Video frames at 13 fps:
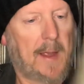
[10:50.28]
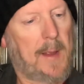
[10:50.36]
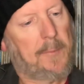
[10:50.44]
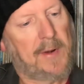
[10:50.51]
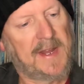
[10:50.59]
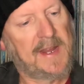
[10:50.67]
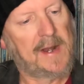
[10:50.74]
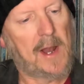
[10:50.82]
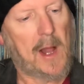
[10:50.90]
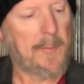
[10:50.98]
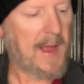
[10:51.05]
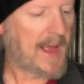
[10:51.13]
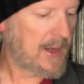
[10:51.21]
bringing it
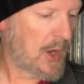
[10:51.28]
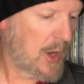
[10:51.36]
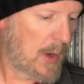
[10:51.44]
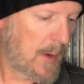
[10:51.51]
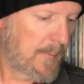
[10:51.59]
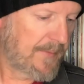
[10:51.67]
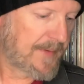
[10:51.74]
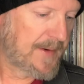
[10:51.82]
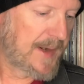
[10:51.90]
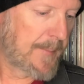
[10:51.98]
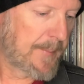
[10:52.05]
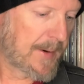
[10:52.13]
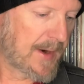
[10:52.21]
all back home for
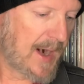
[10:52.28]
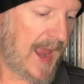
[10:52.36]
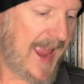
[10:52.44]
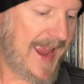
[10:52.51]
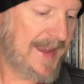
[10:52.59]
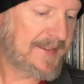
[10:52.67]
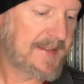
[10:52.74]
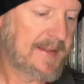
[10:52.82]
number eight.